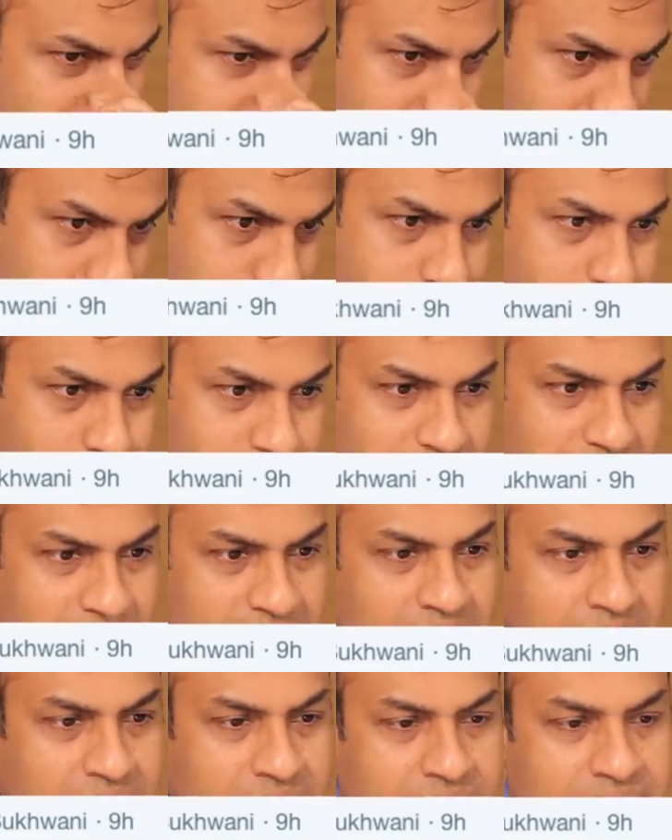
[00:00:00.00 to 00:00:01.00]
asking, do you
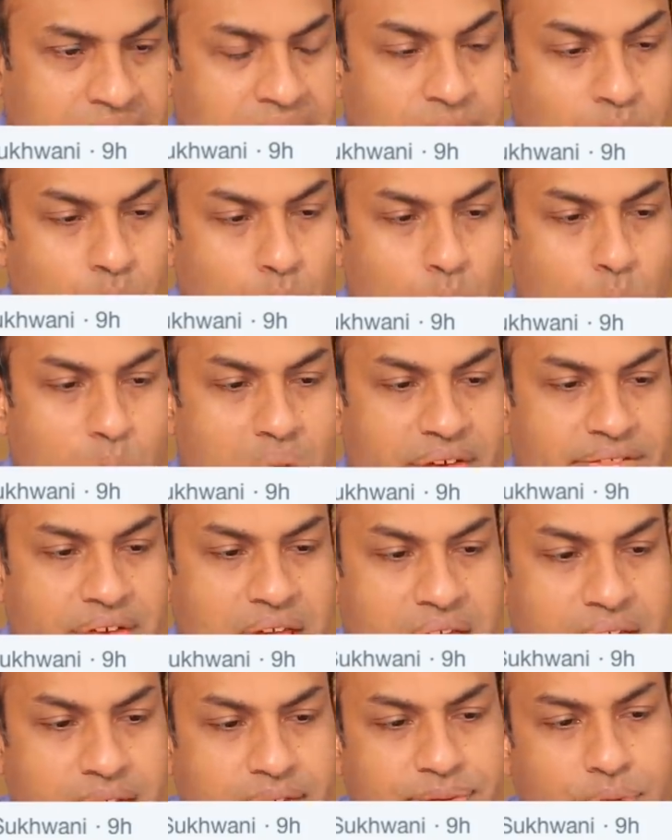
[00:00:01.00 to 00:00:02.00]
think that
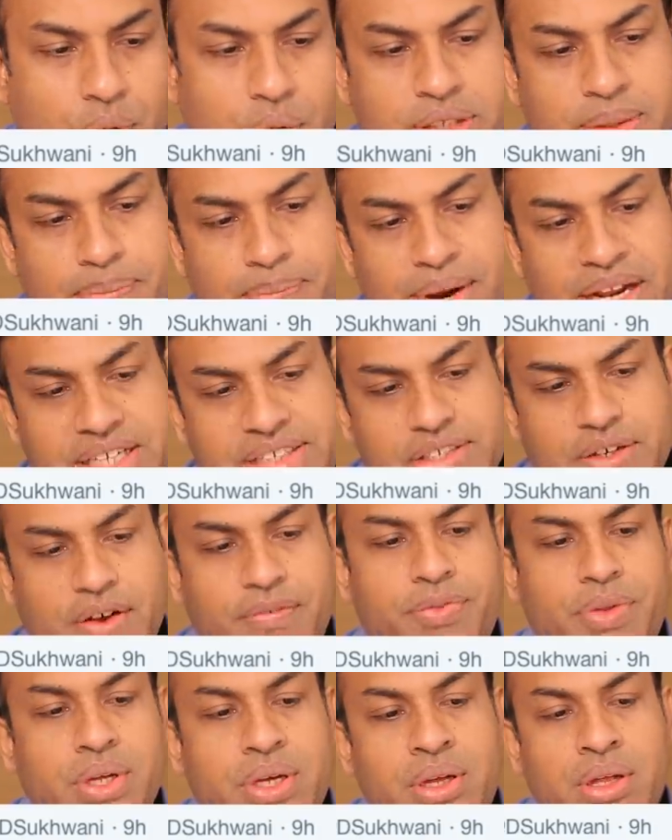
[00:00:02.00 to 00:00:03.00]
Huawei have got the pricing
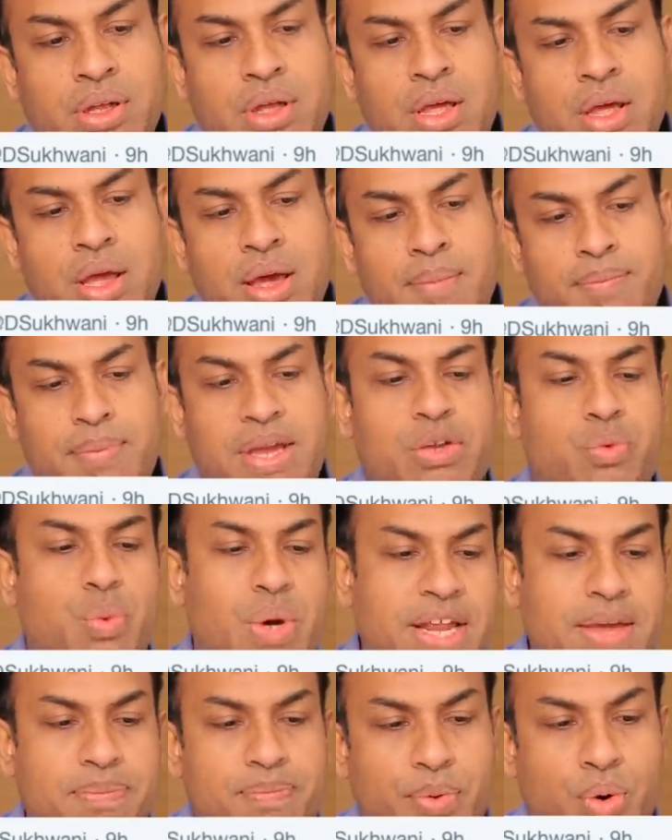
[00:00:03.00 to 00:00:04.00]
of the
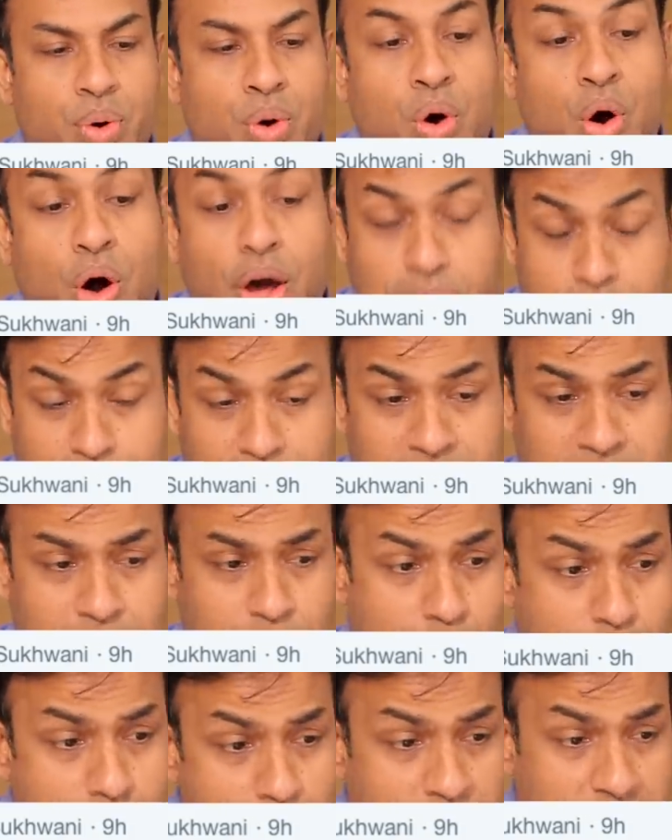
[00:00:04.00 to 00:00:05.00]
P20 Pro horribly
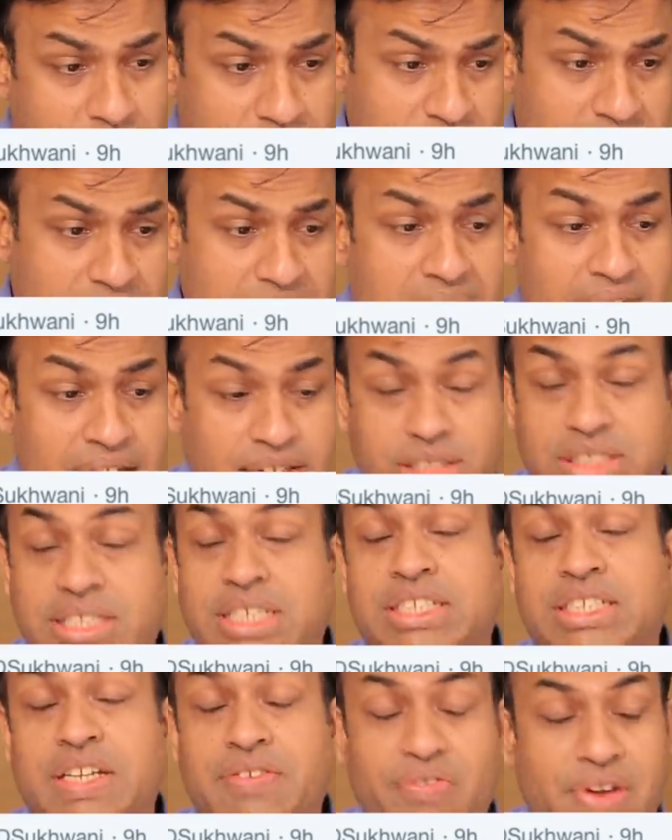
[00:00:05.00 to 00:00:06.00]
wrong in India at
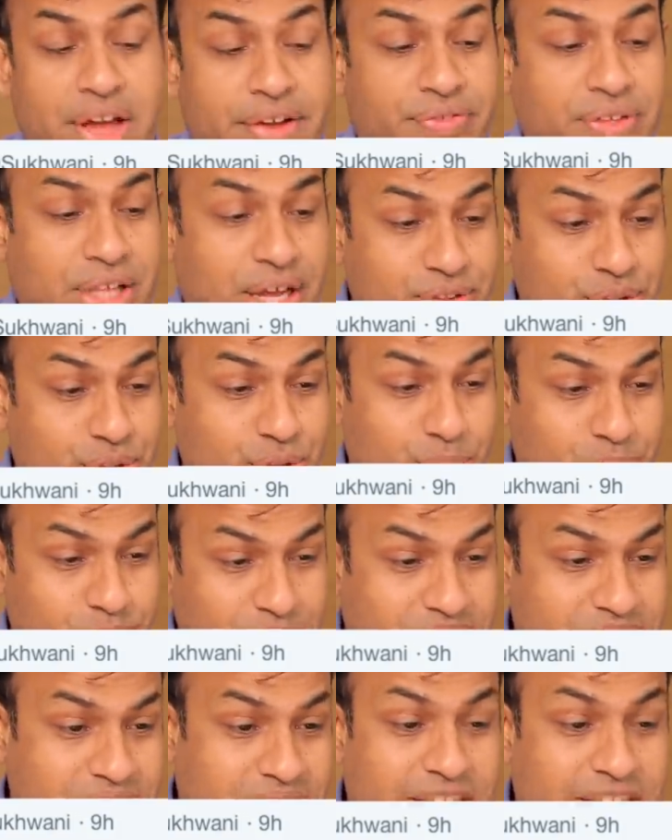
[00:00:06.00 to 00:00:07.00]
65,000 rupees,